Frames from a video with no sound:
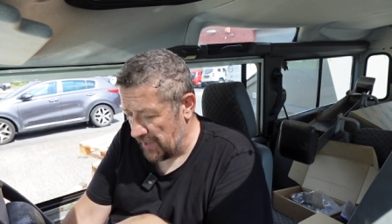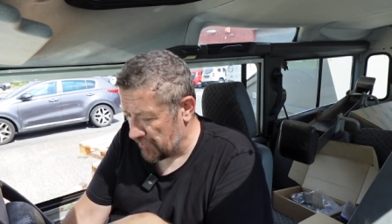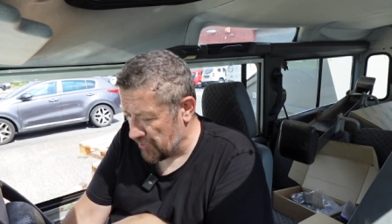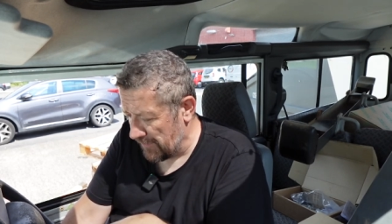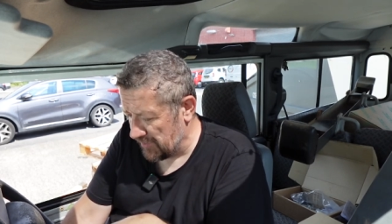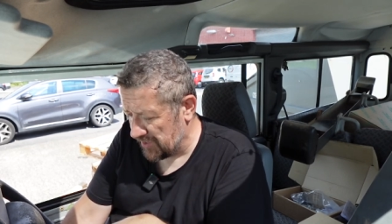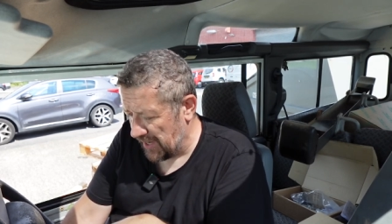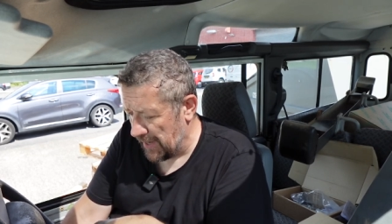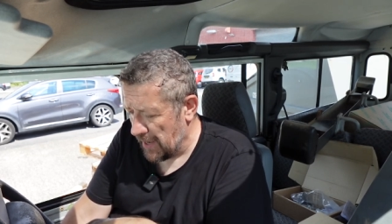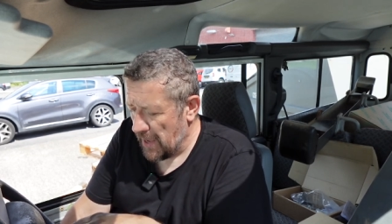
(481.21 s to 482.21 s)
in the driver's
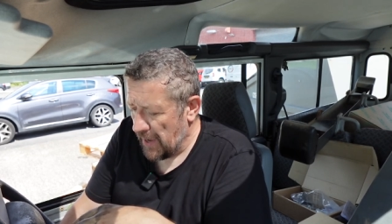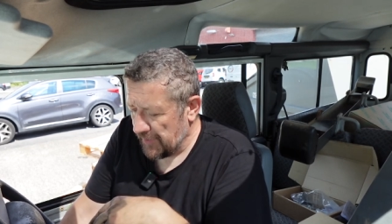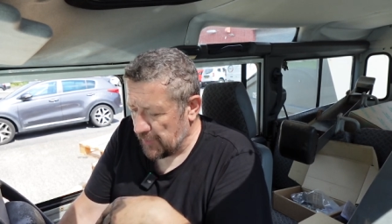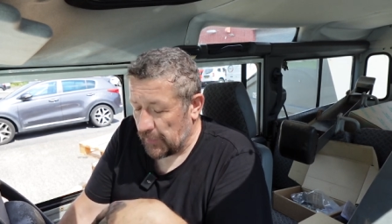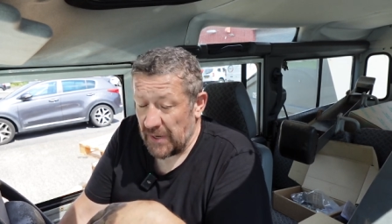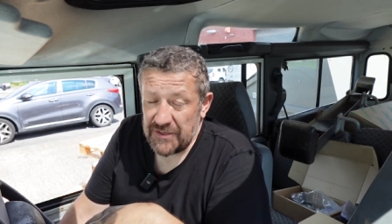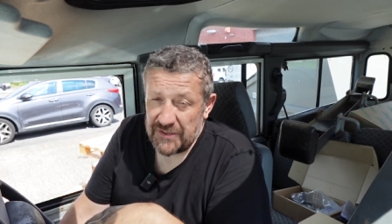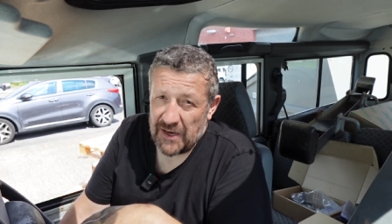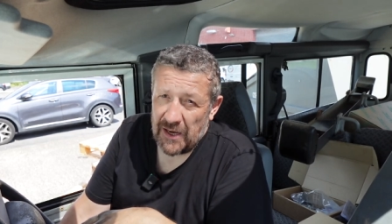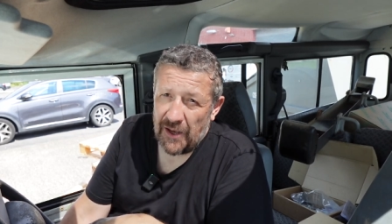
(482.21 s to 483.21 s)
seat depresses
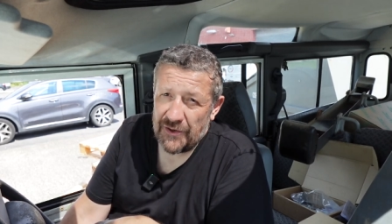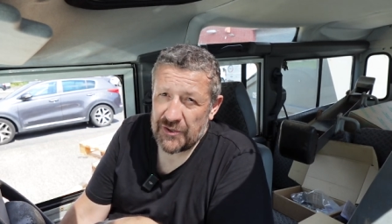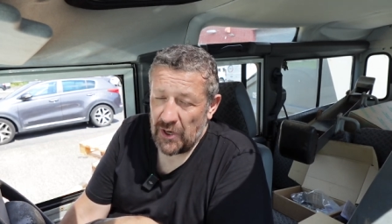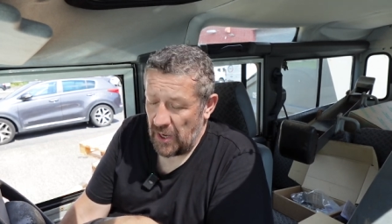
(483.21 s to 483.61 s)
the clutch